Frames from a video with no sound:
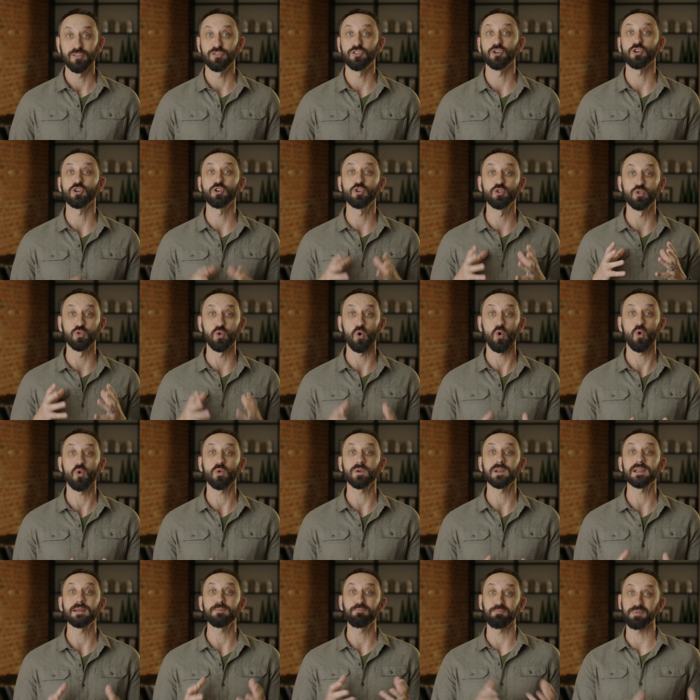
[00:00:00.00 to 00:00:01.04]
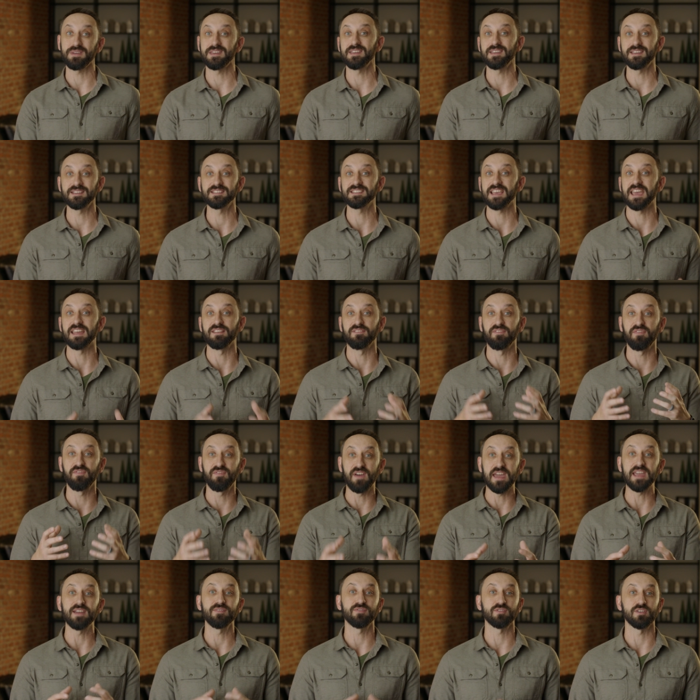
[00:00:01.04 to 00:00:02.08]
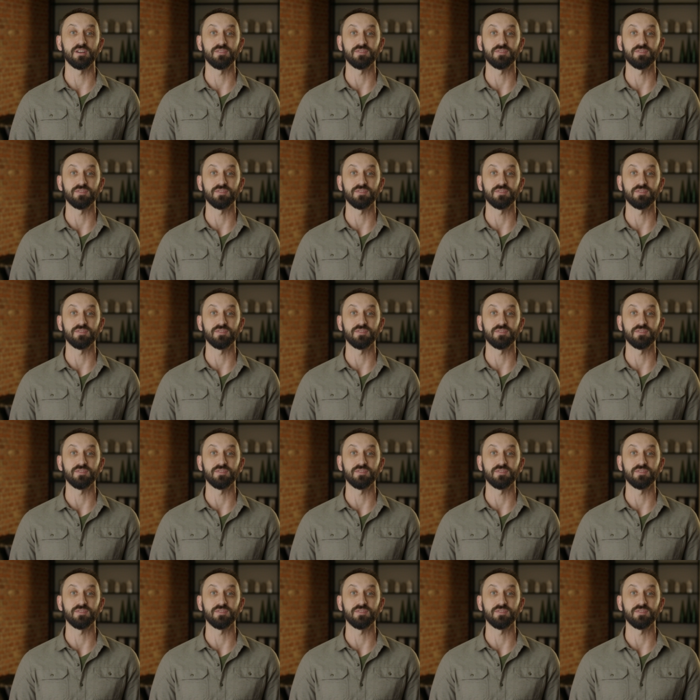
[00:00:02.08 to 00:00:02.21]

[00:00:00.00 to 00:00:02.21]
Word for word: the glory, peace, and favor